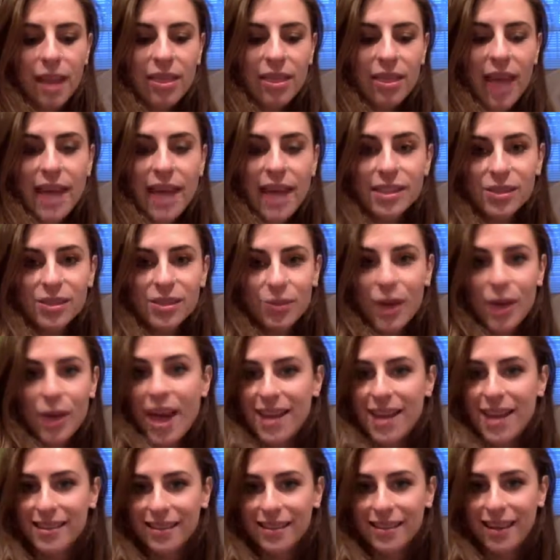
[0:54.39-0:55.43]
that's
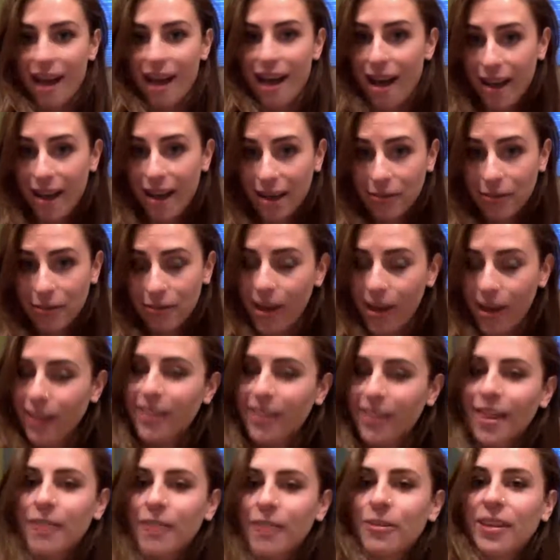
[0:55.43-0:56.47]
when I fell
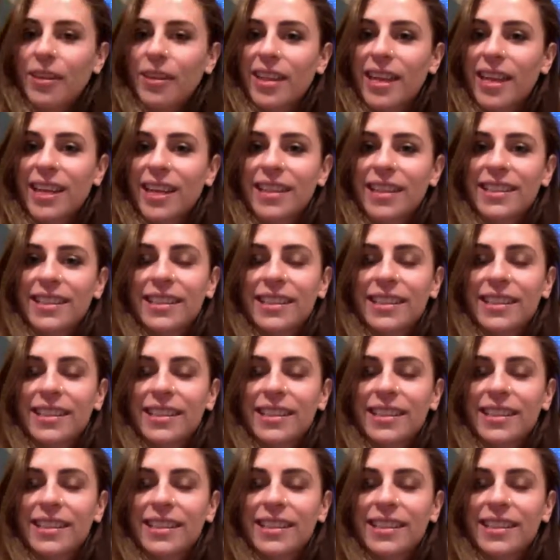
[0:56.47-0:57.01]
in love with it.